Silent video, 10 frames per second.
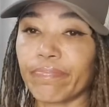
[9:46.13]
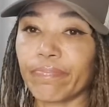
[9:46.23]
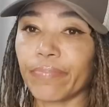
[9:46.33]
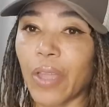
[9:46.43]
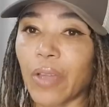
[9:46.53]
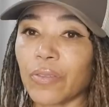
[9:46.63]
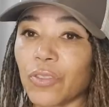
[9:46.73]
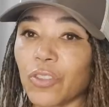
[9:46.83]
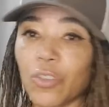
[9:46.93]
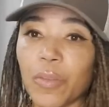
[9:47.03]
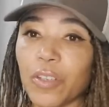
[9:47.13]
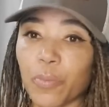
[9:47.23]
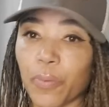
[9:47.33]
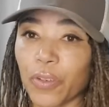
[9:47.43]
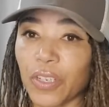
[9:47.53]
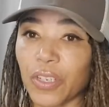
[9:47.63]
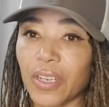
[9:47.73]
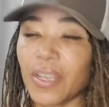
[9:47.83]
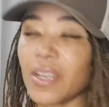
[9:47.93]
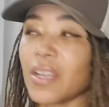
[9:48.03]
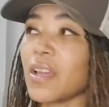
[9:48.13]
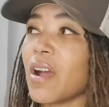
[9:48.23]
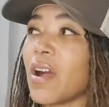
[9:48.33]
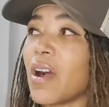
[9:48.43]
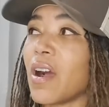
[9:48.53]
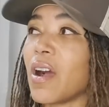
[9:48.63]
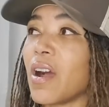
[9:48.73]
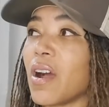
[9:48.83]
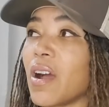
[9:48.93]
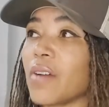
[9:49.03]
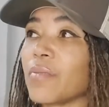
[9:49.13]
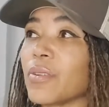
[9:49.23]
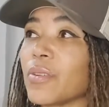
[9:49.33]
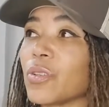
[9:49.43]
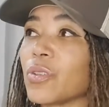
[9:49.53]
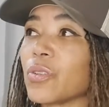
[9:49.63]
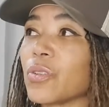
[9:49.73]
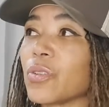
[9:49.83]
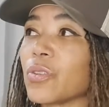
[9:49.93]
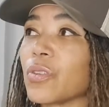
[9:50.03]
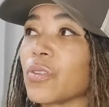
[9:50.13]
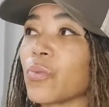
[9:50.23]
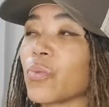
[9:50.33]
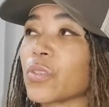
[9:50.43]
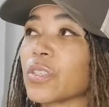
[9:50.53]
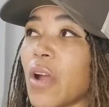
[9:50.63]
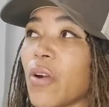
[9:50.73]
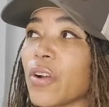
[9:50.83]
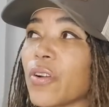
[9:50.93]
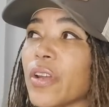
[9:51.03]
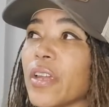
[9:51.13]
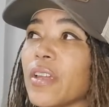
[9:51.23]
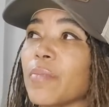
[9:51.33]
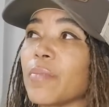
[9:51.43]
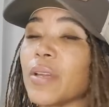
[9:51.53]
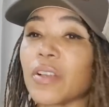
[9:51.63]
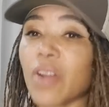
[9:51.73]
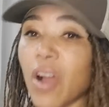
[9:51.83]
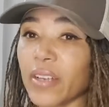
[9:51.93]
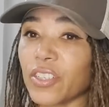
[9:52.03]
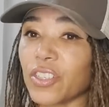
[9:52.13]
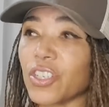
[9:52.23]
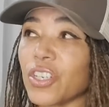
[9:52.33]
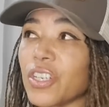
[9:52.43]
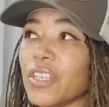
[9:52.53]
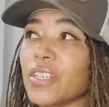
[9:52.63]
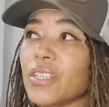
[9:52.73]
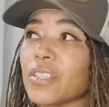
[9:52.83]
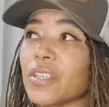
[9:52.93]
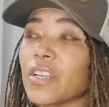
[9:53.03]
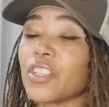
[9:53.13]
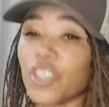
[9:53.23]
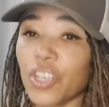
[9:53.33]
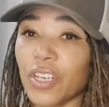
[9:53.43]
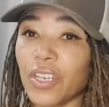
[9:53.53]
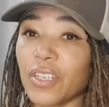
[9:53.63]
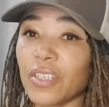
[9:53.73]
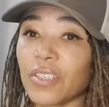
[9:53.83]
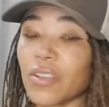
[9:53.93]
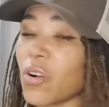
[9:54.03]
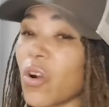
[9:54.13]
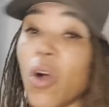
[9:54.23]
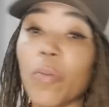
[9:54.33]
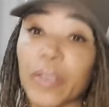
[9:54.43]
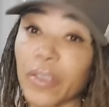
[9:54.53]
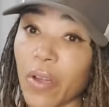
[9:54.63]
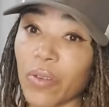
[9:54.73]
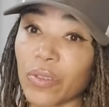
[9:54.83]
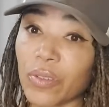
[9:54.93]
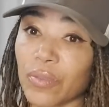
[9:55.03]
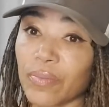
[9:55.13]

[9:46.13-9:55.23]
No, too much protein. Uh, sour cream, cottage cheese, cheese are all big no's,